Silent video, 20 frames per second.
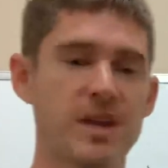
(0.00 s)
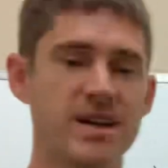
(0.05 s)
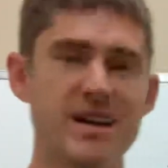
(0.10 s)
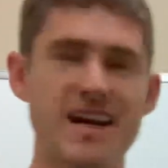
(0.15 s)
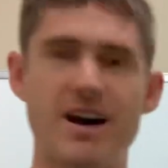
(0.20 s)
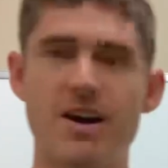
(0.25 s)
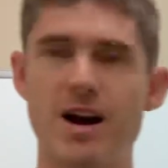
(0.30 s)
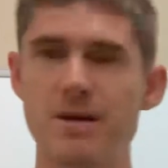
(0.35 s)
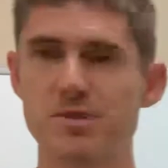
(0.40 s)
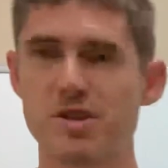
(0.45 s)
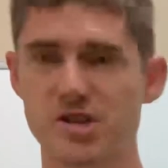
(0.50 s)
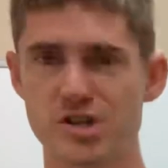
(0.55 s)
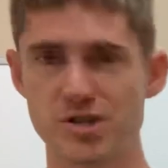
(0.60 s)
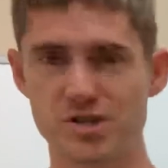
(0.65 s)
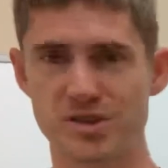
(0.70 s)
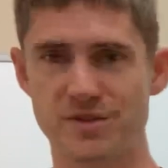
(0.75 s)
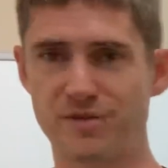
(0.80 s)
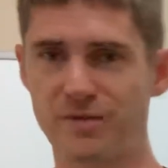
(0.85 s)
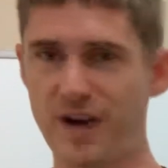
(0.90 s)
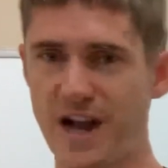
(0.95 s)
Now, I'm just
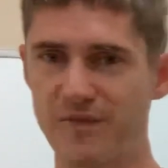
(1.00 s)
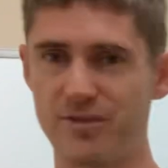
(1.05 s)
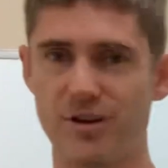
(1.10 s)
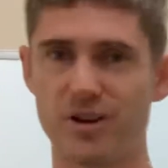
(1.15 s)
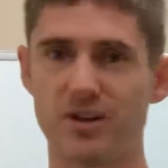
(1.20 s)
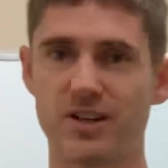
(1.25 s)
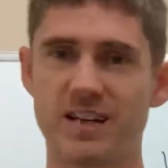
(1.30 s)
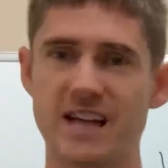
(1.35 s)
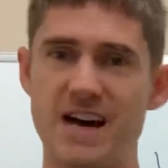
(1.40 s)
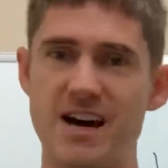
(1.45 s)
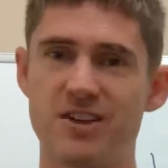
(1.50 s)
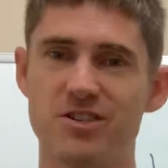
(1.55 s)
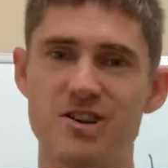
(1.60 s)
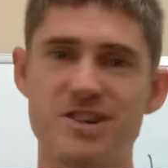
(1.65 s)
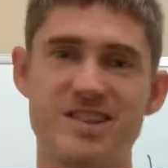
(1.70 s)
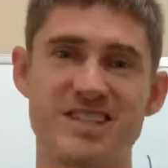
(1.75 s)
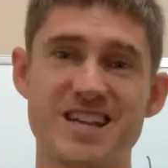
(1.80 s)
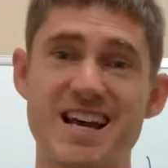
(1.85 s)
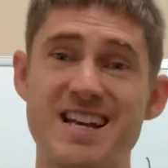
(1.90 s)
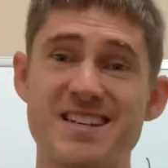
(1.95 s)
using 500
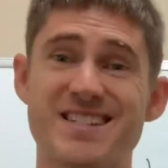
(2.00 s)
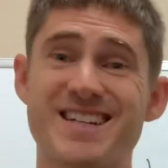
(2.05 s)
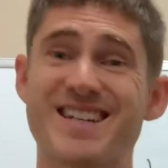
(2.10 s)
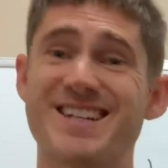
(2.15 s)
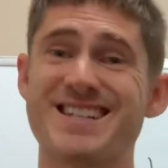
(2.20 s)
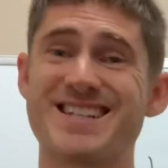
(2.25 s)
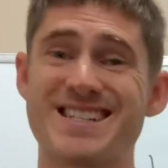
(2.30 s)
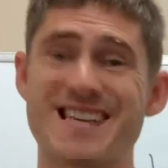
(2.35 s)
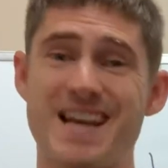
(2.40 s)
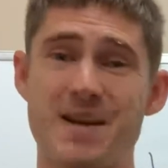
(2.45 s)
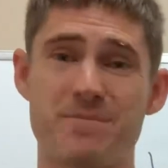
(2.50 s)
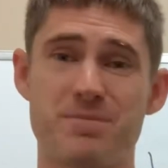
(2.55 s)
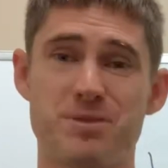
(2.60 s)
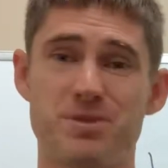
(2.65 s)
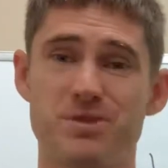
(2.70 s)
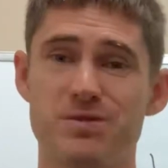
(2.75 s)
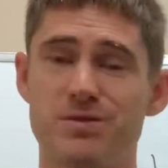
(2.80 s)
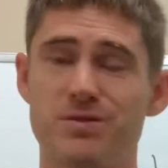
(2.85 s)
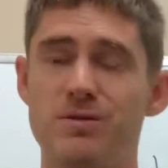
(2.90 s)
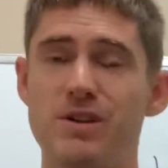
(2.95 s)
calories as an
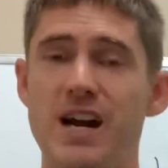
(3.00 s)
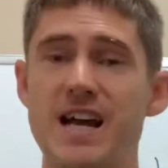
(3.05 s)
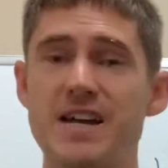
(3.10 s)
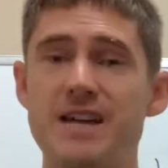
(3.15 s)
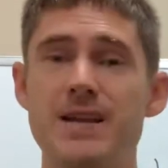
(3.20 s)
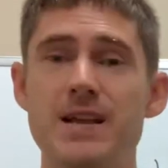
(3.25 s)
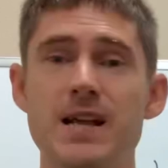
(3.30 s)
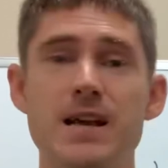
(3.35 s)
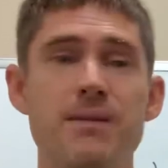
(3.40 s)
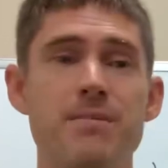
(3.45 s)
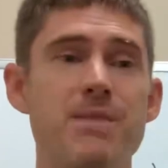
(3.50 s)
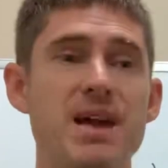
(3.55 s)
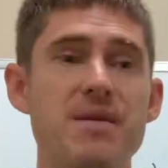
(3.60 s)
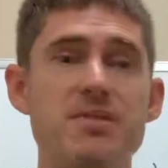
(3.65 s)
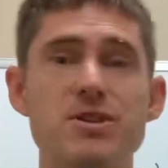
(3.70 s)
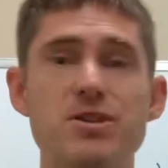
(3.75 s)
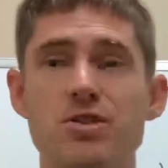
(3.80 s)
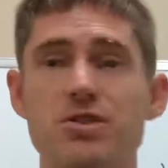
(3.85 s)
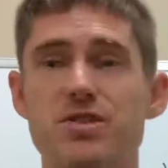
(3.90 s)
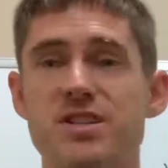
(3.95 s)
example, right?
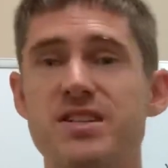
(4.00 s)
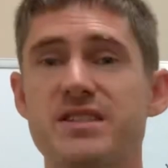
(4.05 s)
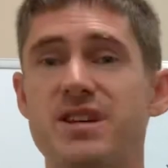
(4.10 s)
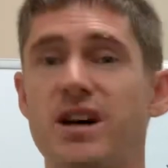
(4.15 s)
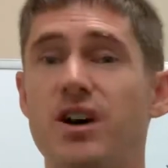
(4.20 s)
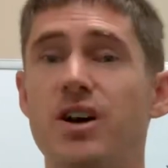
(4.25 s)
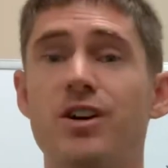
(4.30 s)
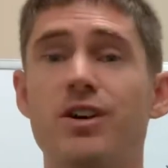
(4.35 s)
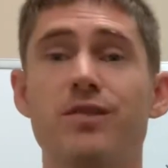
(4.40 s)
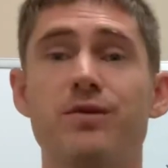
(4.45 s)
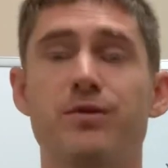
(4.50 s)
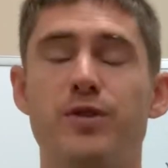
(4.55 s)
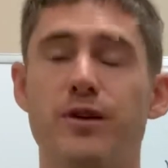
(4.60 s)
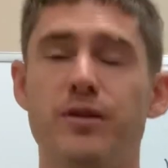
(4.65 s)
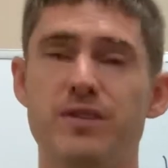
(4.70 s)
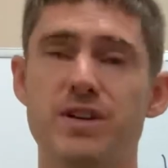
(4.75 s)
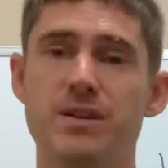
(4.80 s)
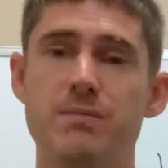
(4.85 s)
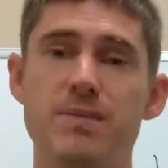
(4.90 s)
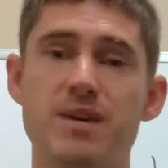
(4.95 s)
Maybe yours is
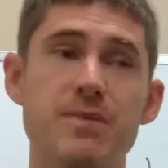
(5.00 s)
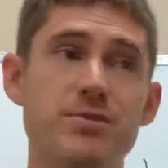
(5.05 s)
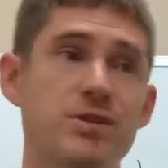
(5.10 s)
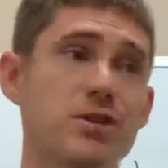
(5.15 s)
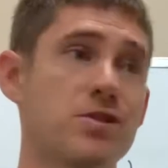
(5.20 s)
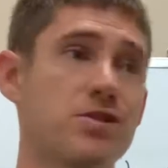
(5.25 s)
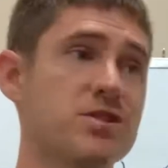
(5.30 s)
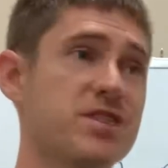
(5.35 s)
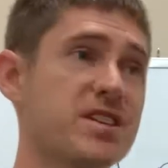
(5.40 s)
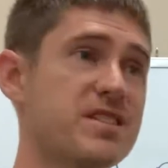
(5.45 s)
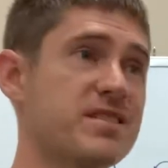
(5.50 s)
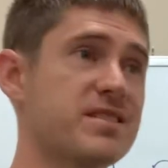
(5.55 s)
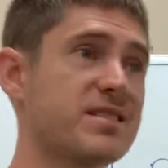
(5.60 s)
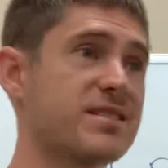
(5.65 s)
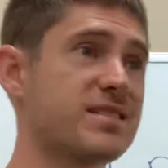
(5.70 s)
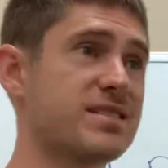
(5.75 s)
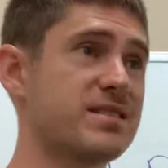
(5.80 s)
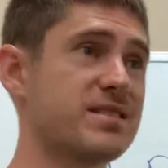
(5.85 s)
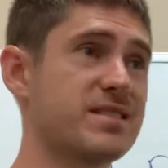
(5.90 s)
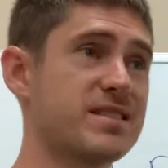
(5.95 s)
150, maybe yours is
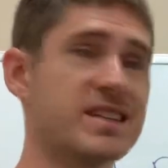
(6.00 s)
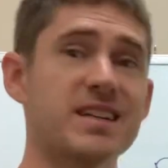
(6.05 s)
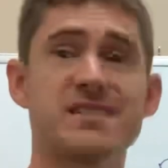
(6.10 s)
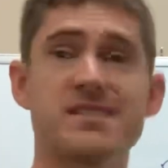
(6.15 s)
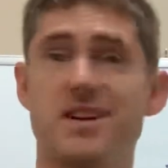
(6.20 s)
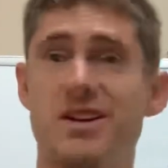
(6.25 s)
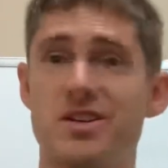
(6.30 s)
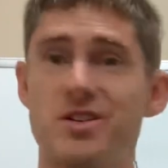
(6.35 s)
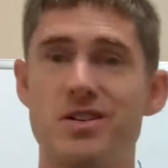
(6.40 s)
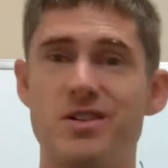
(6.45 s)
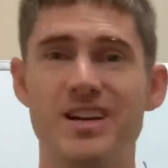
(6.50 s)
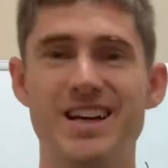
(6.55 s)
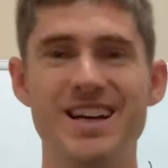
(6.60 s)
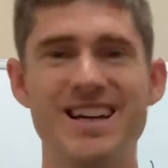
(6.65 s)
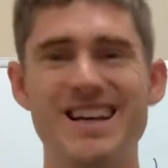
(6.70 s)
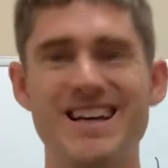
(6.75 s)
600.